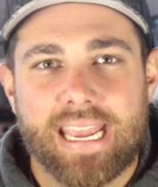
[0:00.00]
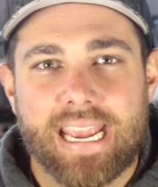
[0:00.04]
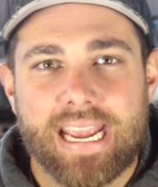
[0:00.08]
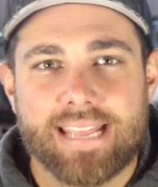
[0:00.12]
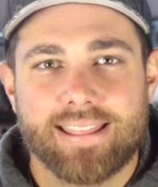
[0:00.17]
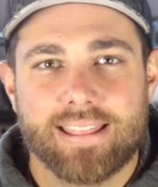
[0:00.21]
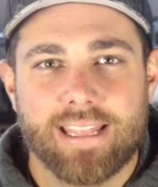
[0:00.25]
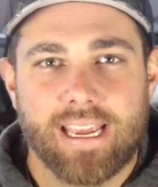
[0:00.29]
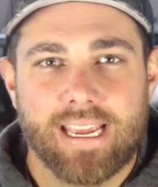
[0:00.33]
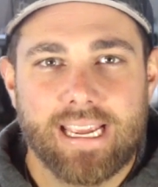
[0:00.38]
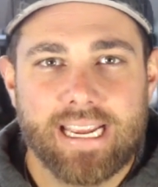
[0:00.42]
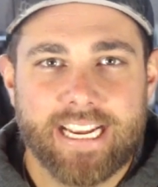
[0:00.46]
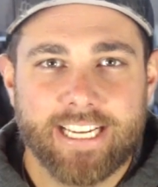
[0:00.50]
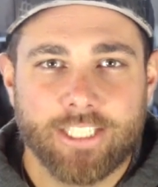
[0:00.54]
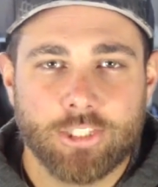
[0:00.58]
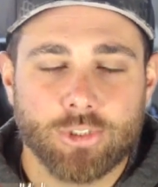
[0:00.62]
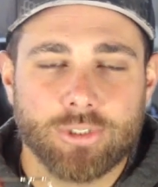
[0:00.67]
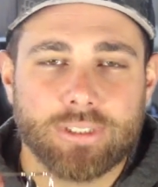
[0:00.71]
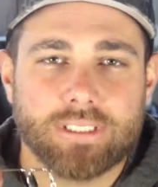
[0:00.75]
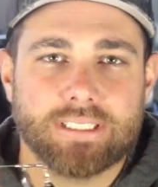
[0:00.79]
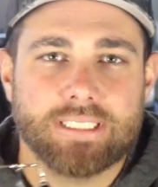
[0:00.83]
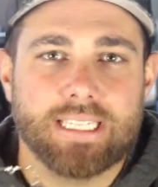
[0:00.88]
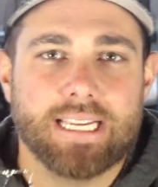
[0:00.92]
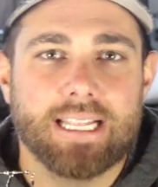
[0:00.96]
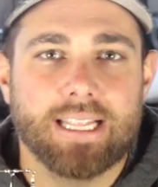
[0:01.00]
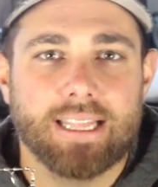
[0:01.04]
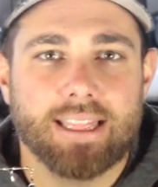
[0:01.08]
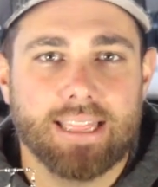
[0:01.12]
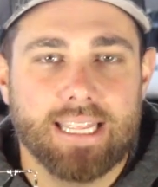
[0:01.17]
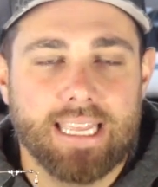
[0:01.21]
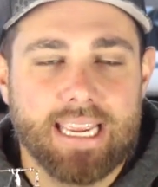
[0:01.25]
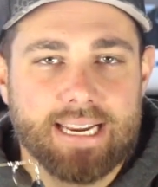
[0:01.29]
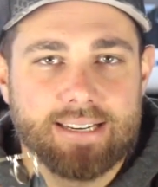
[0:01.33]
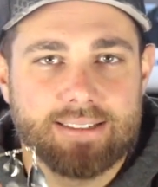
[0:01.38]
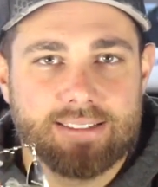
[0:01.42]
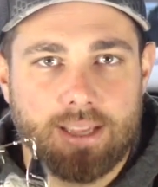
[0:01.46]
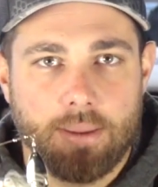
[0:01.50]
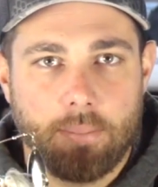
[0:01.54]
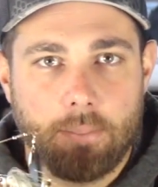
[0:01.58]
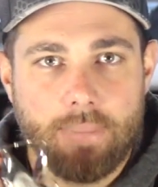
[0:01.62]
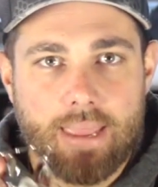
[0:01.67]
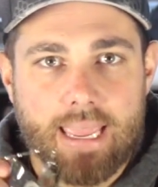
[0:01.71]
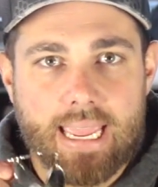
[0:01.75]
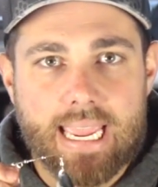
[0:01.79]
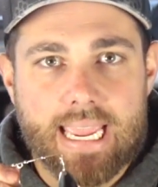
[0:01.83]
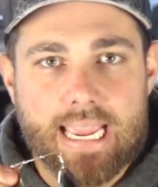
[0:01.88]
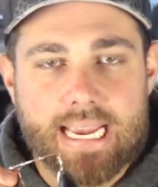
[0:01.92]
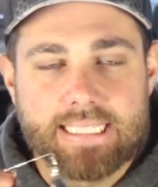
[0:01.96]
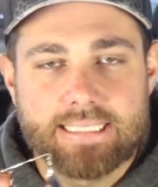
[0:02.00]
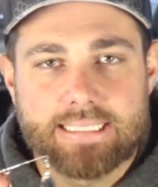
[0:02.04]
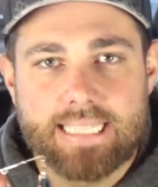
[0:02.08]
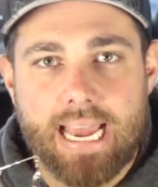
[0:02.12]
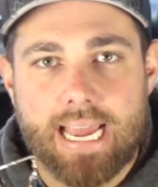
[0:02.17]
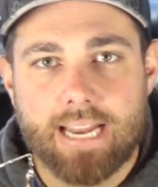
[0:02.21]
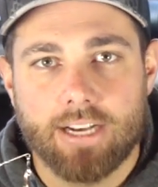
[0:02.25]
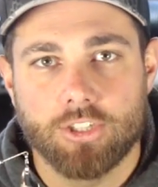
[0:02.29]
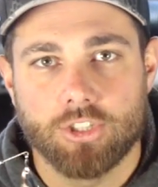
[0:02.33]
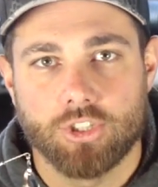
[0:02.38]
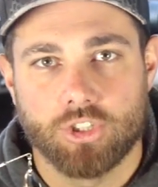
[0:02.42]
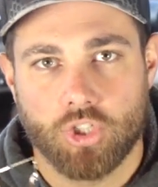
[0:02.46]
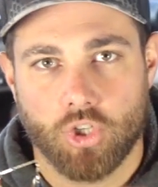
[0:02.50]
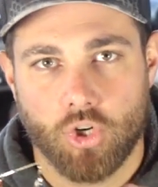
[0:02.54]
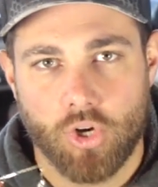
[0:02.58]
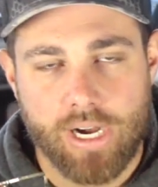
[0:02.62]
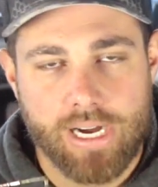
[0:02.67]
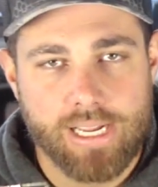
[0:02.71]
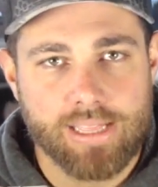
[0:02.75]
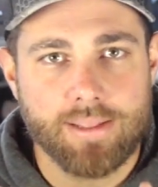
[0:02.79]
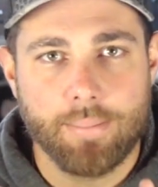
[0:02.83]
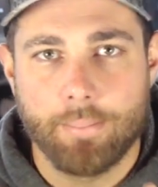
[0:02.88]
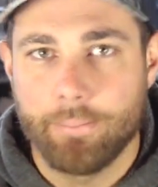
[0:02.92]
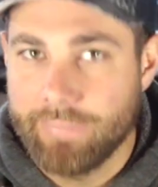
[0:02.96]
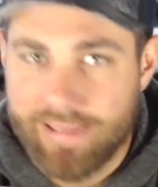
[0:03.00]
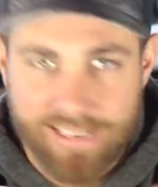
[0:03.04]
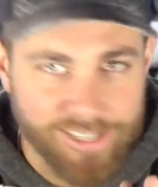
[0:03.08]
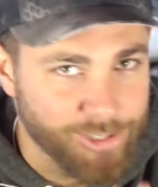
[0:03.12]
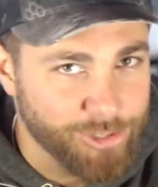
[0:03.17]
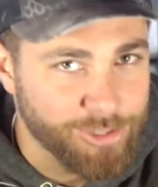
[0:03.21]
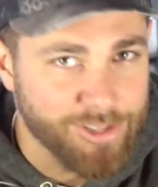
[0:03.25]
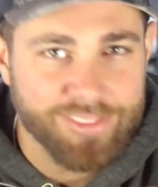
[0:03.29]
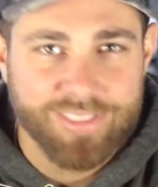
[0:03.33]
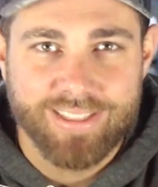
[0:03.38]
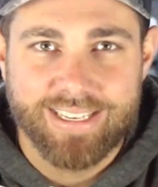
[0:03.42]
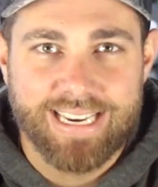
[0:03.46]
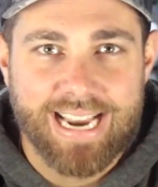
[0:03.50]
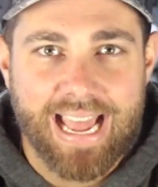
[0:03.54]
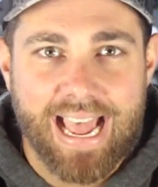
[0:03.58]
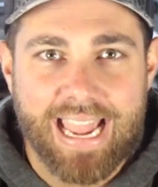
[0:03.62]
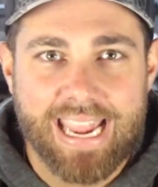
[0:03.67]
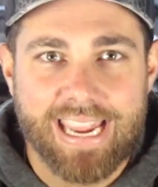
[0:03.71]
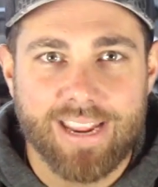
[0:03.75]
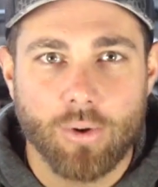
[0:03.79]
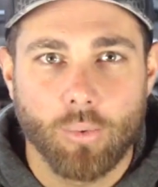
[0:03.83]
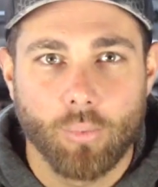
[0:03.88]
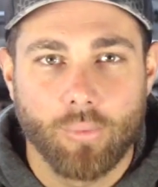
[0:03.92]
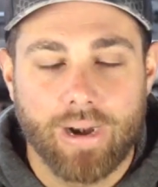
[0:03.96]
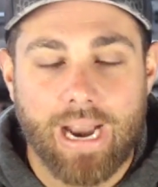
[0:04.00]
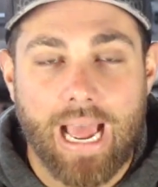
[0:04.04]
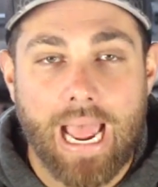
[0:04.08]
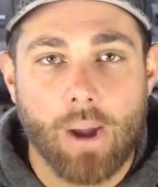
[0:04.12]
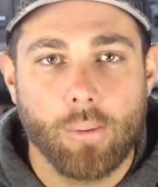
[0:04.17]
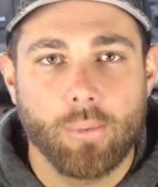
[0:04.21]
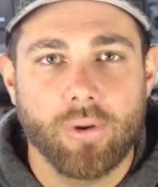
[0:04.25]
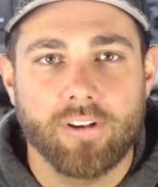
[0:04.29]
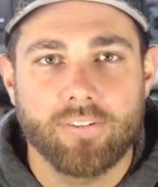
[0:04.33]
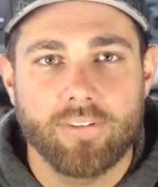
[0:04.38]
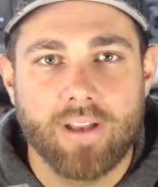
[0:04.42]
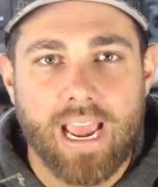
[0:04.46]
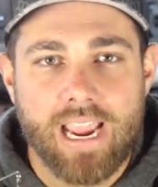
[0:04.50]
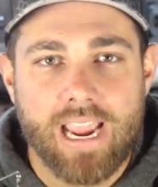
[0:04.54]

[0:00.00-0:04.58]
And the interesting thing to me is that during the middle of the night, when I would